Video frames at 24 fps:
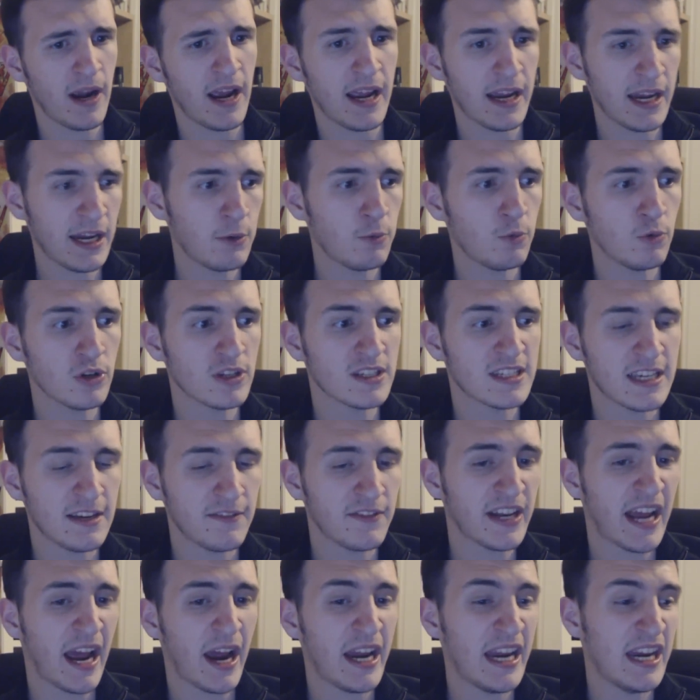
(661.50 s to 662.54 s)
where he was
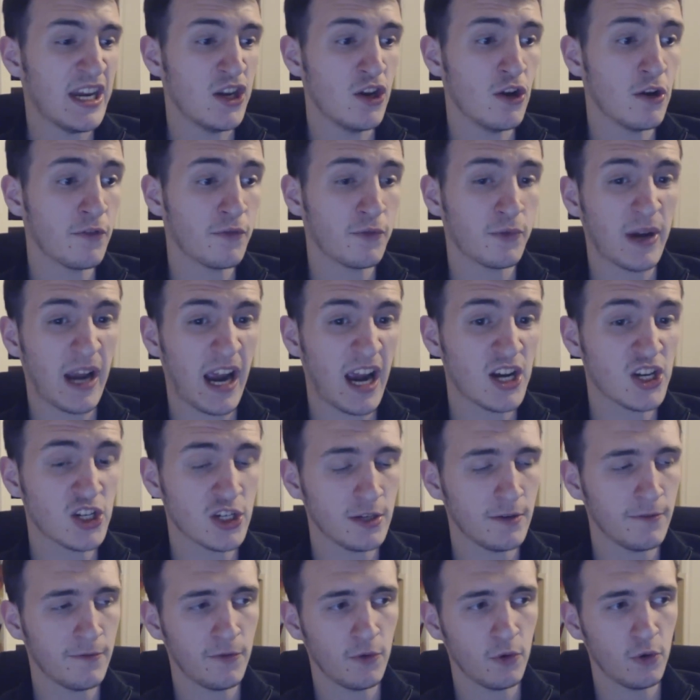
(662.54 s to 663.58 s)
giving out enough
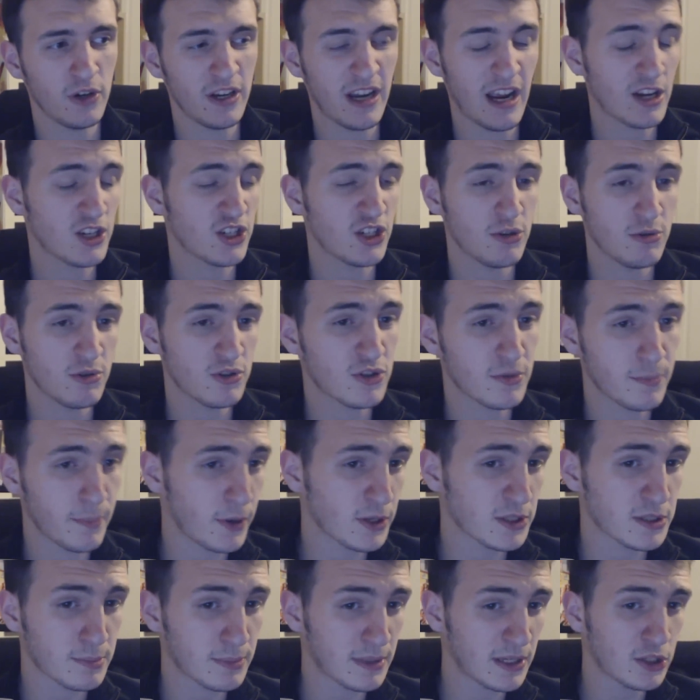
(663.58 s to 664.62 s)
Reishi for Yachiru to
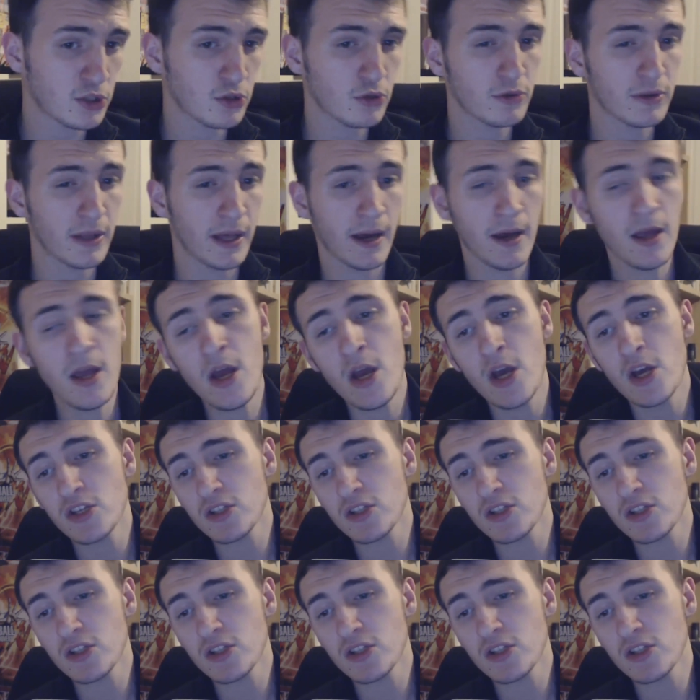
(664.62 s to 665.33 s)
possibly do that.